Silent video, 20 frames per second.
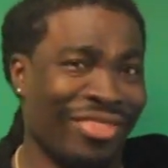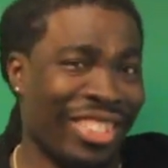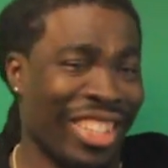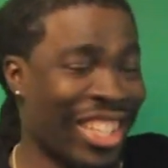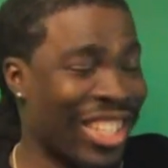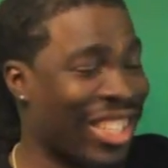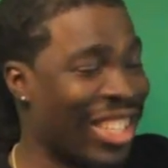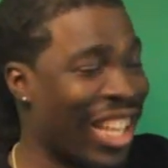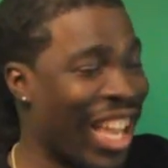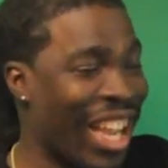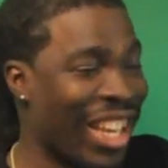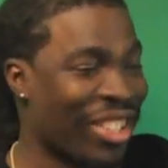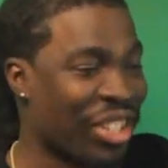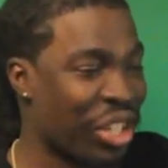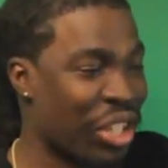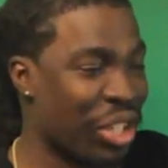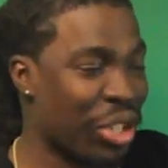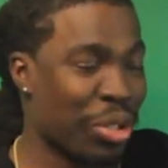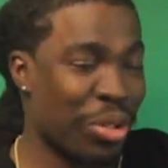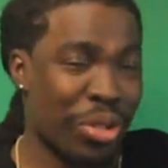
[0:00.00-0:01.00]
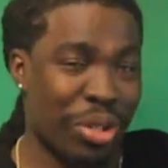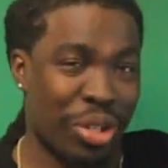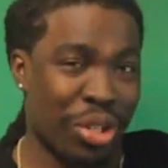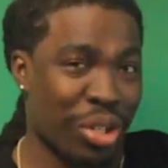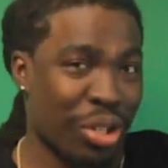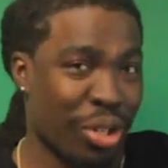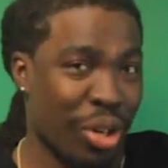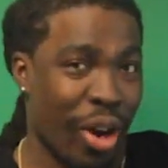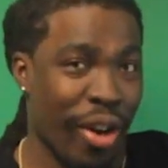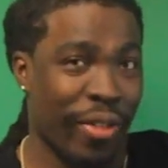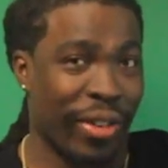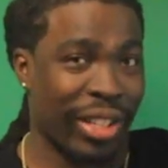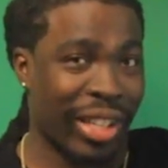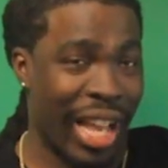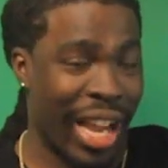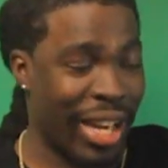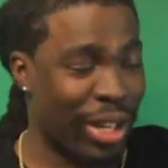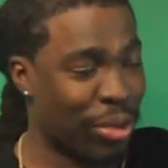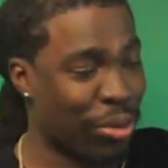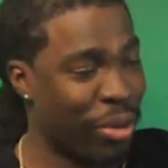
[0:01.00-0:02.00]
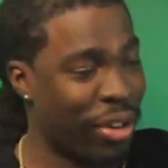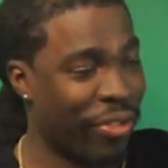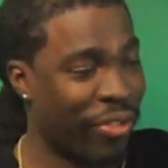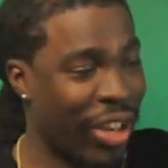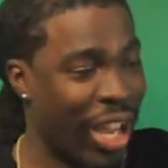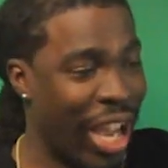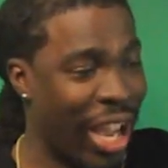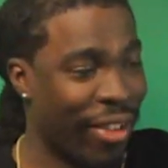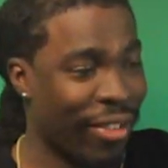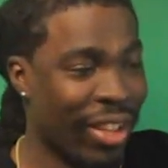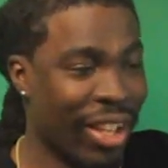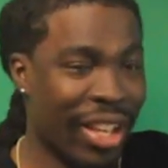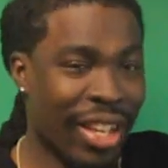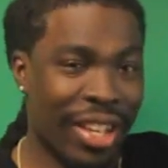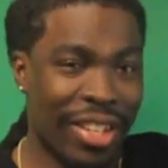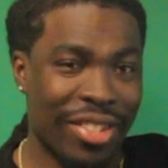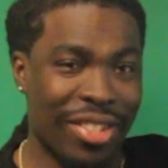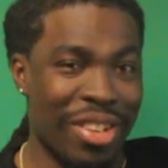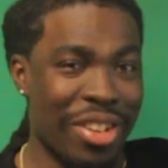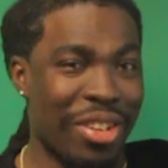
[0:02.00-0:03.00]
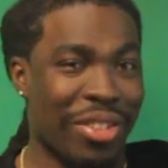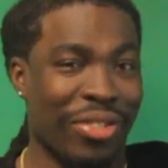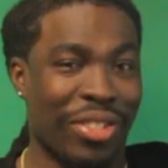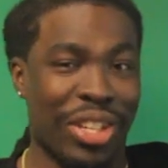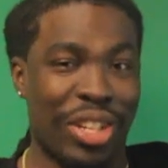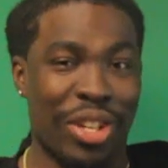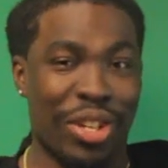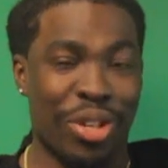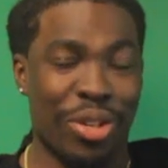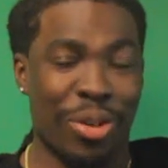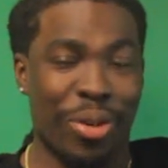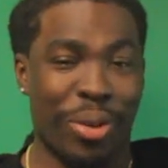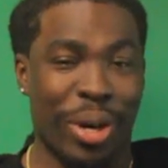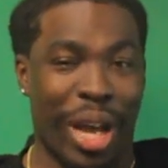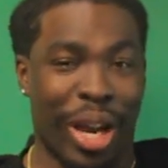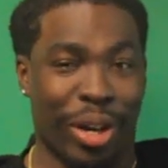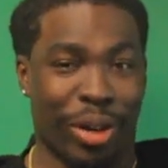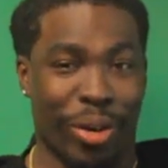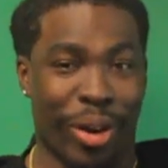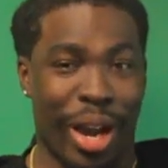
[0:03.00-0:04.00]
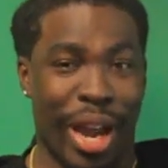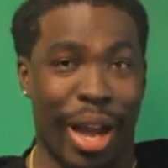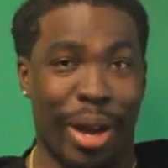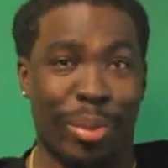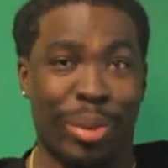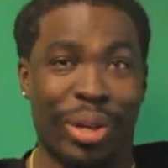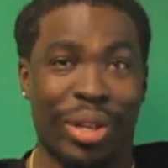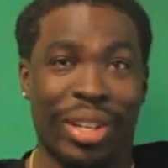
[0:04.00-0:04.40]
Cause that shit, you should go over to Lion 25 so you can do it without a grab.